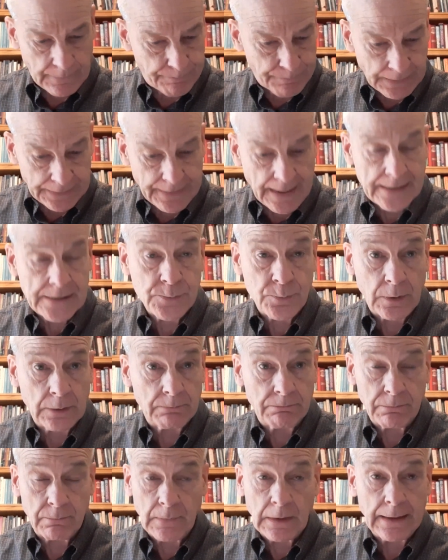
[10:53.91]
but that's what
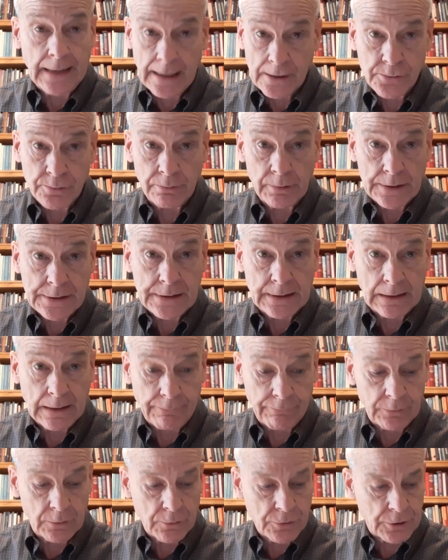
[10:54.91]
naturalistic
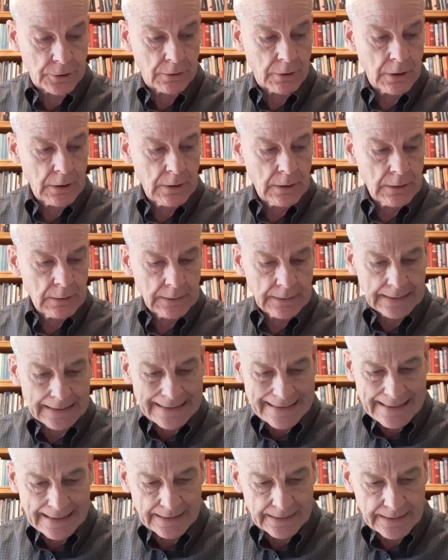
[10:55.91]
evolution
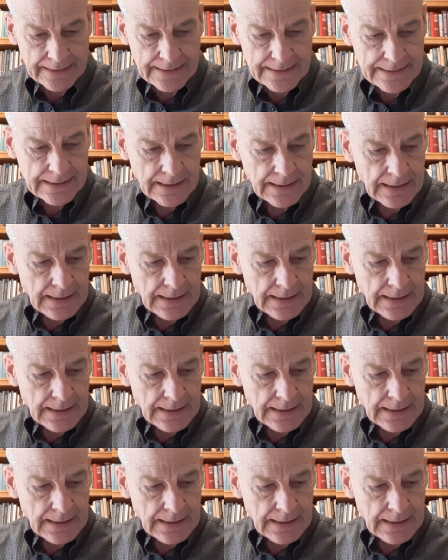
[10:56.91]
contends.